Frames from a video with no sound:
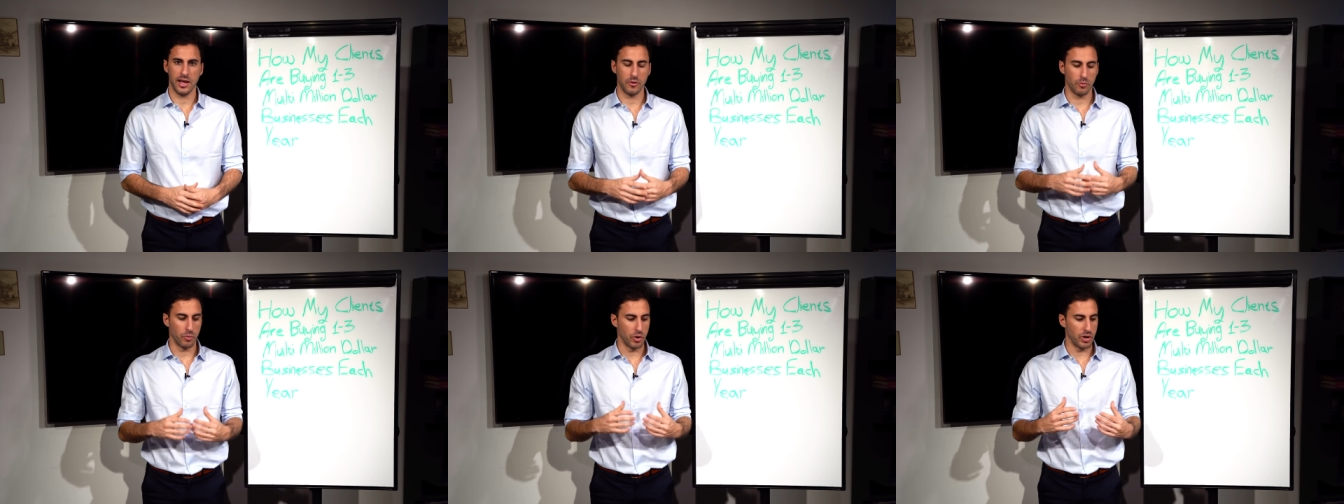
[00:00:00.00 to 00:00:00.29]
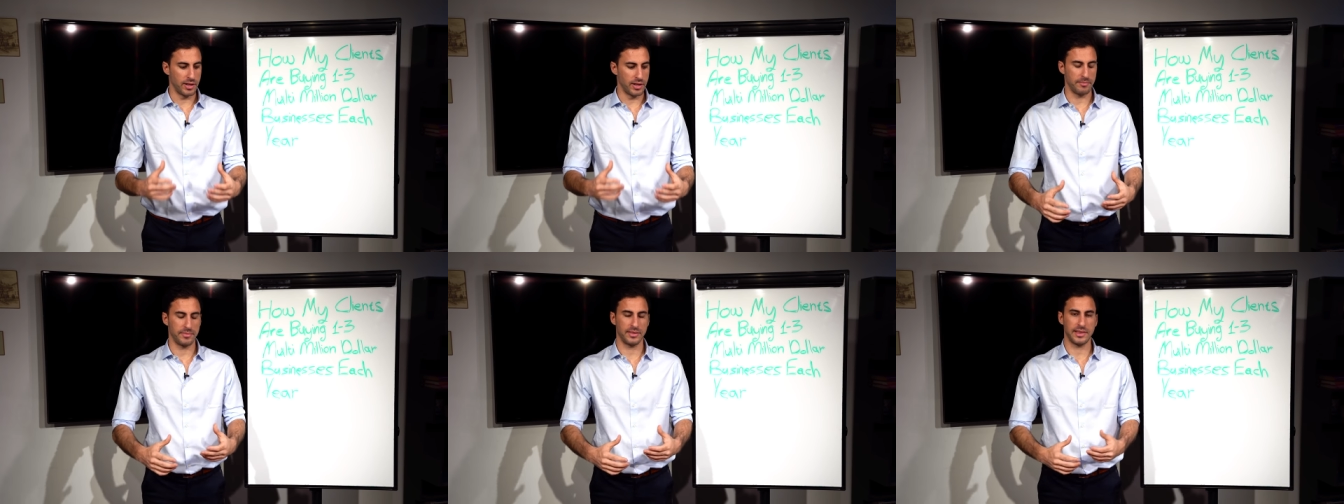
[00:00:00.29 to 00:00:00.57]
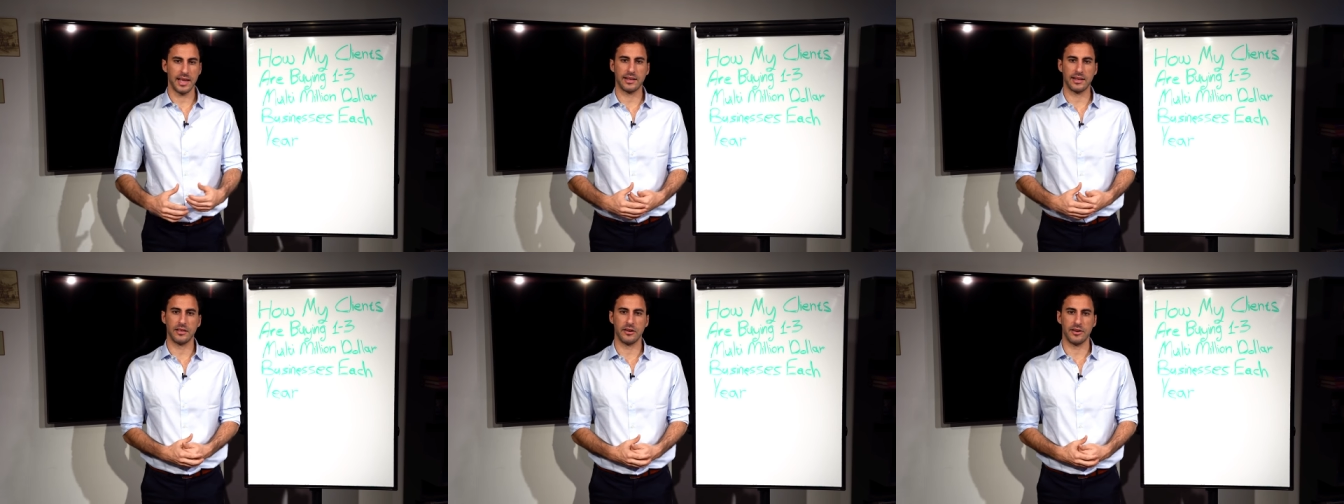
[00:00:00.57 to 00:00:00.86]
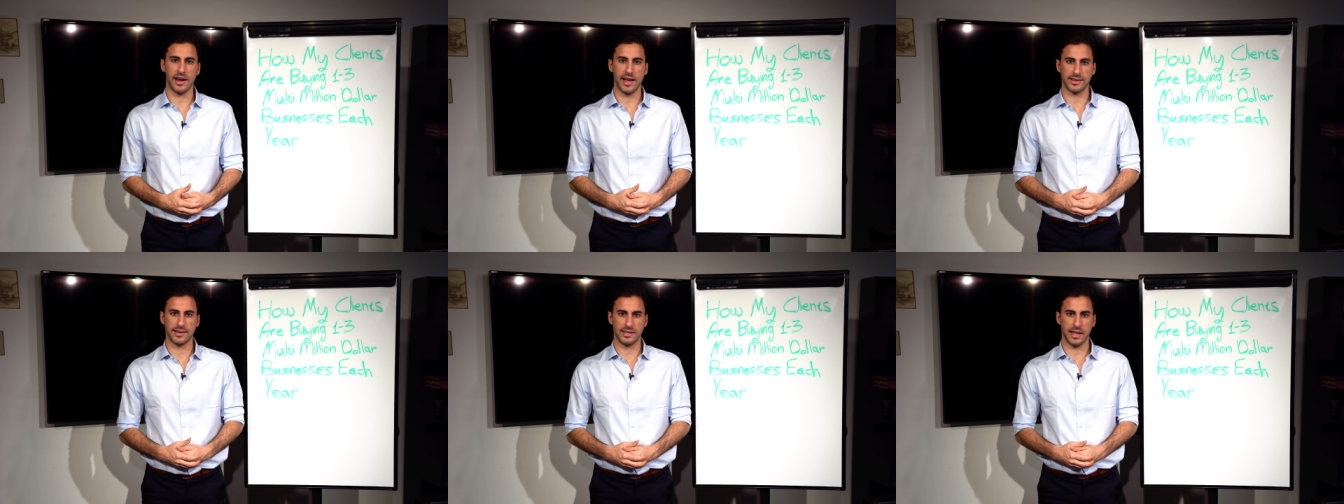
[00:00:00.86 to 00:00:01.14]
and want to take
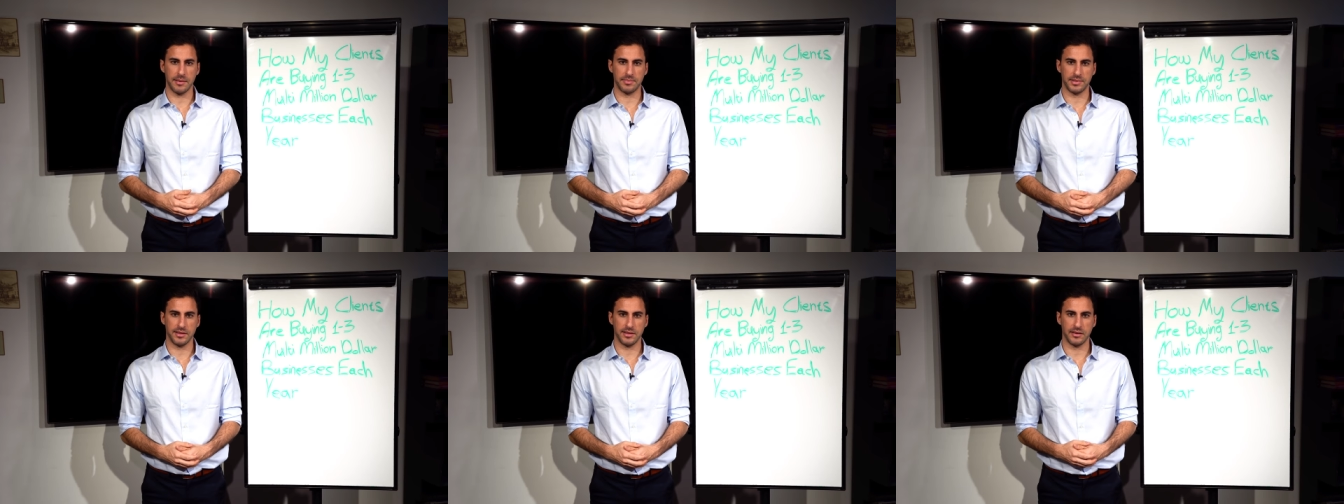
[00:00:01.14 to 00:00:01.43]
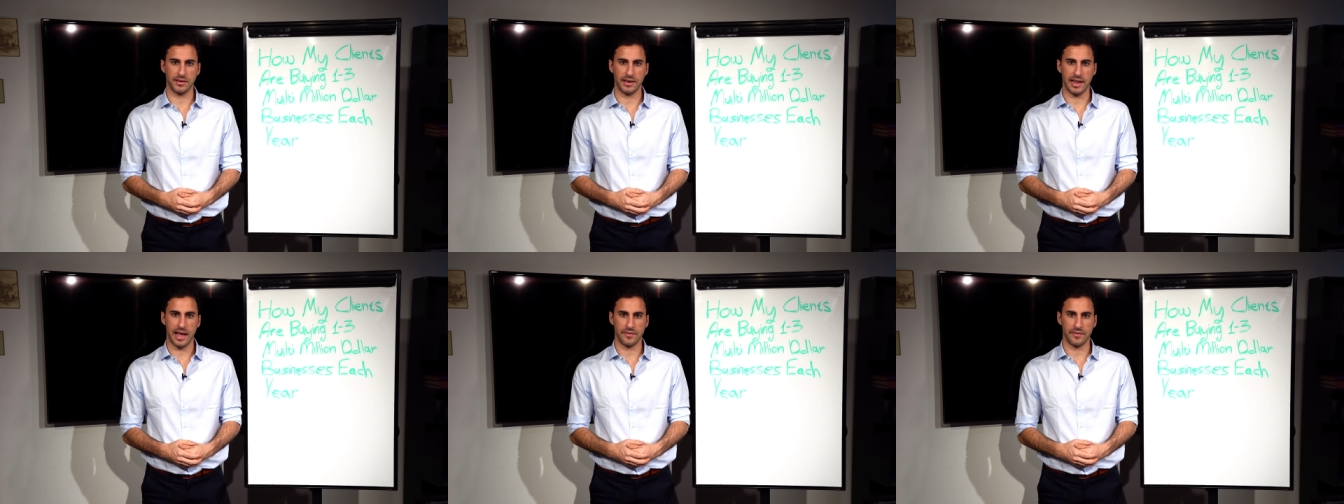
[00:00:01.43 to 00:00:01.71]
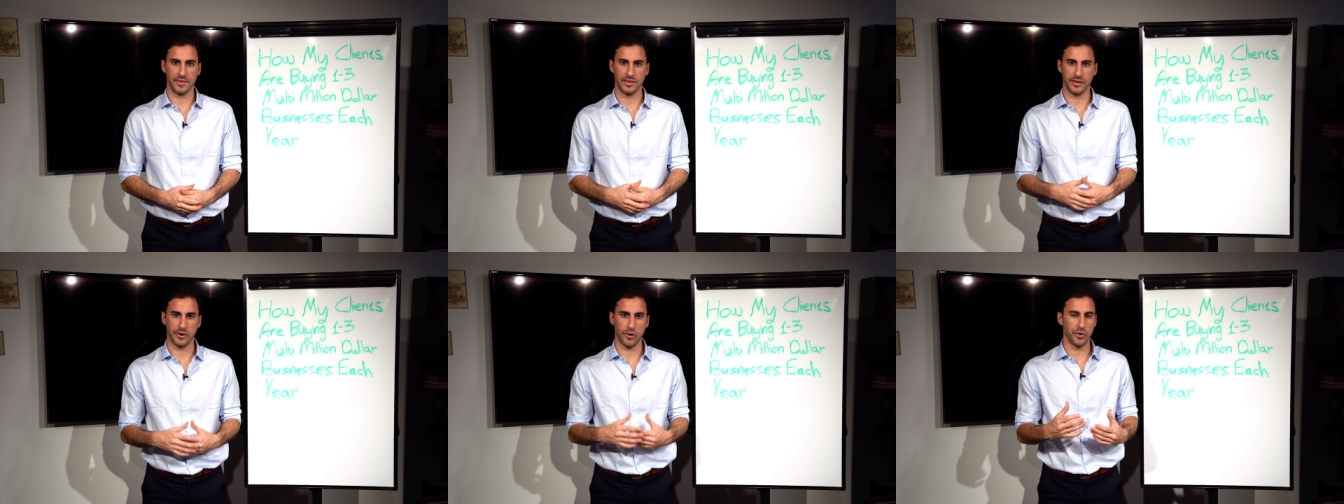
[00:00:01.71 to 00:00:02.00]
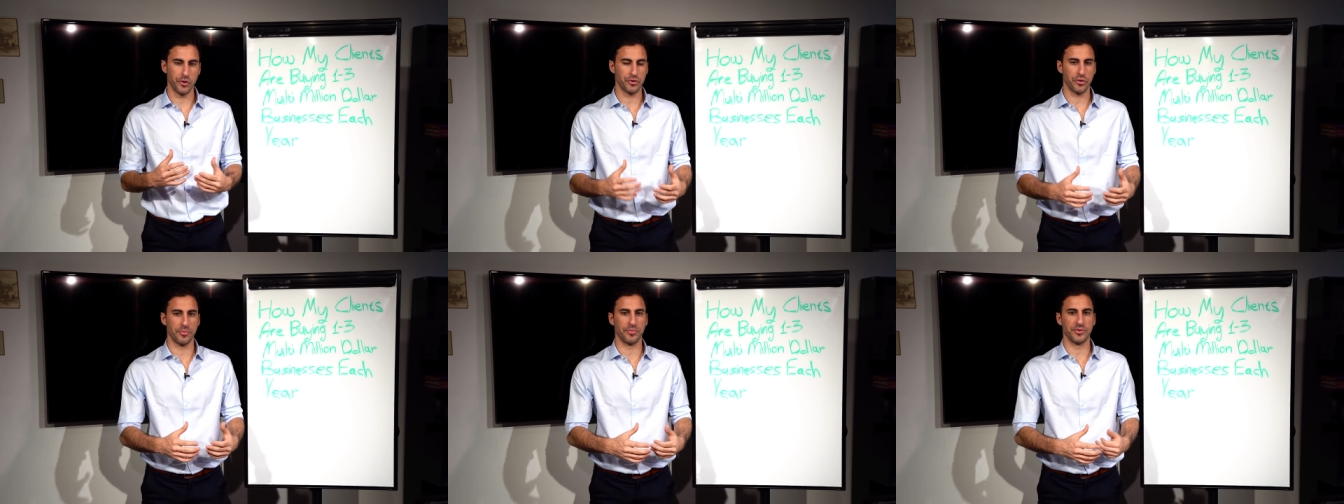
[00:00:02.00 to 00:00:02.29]
their next steps in their life, in
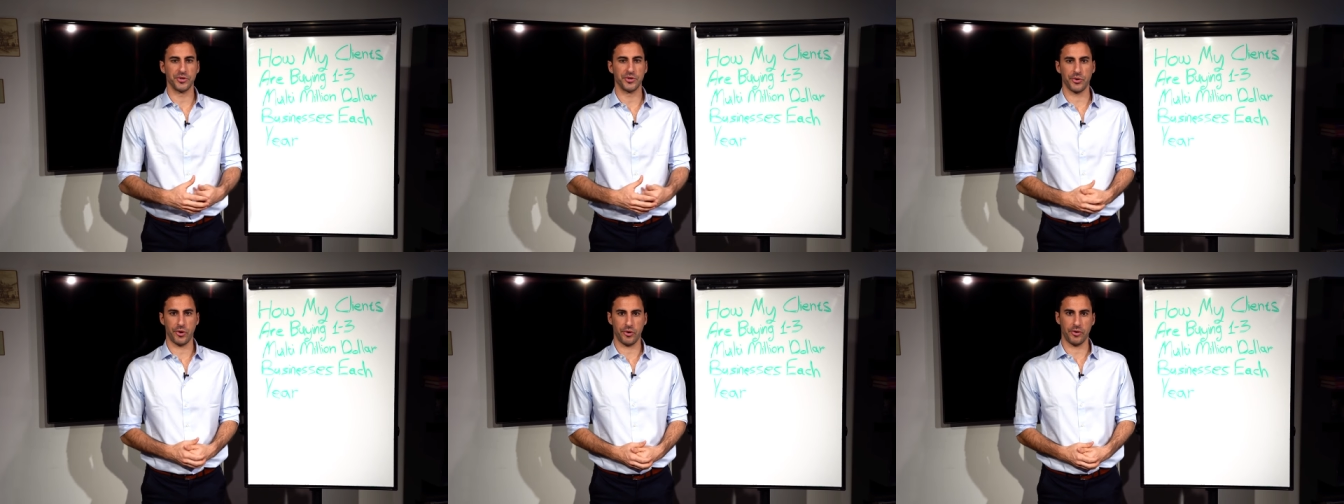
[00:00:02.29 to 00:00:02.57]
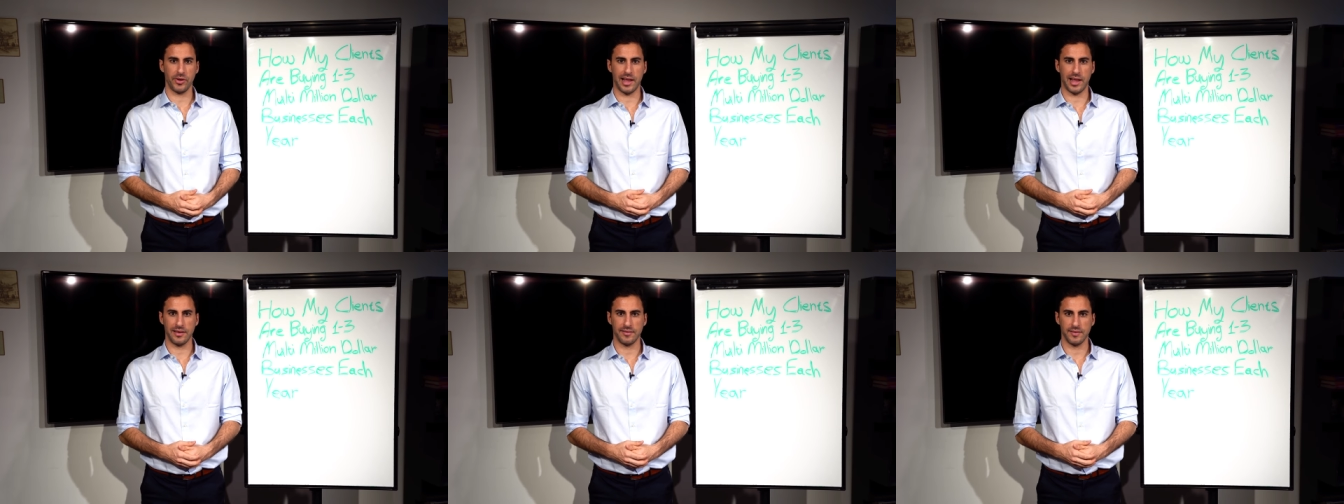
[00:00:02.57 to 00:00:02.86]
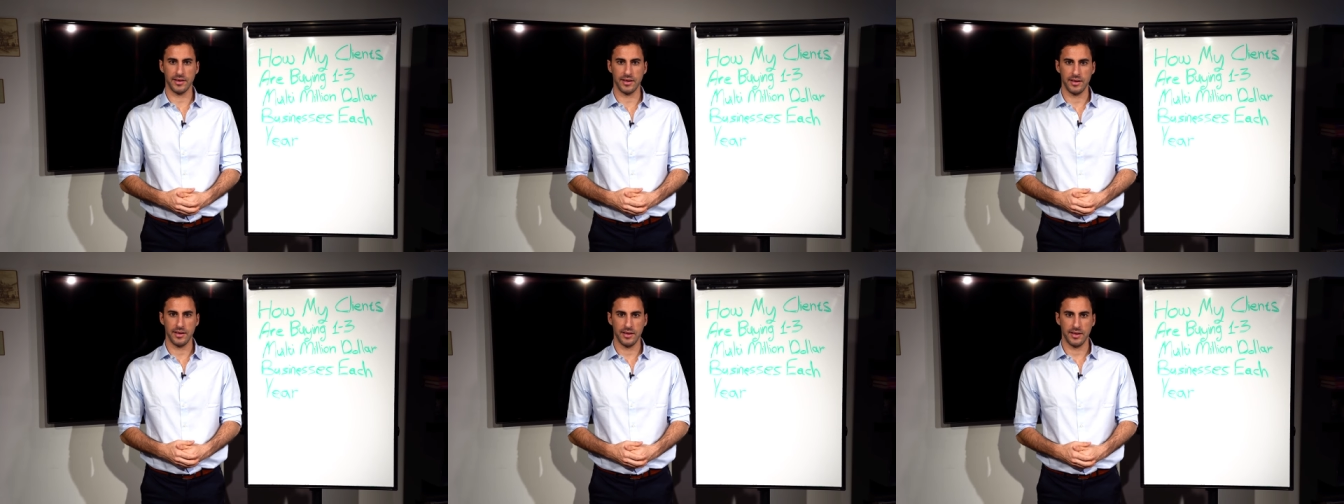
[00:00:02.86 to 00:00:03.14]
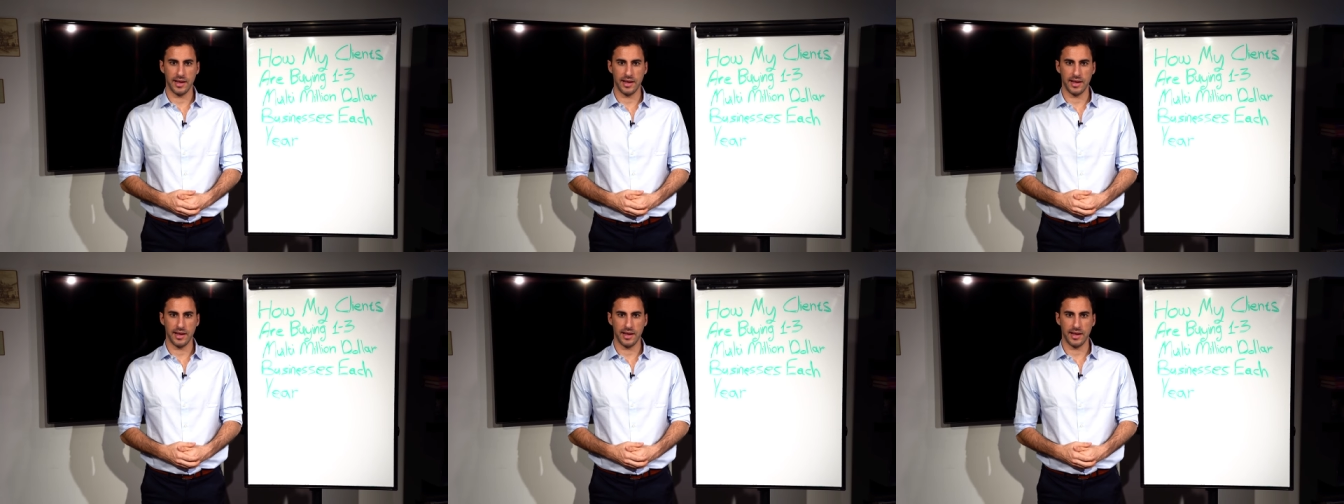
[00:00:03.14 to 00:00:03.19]
their entrepreneurial life.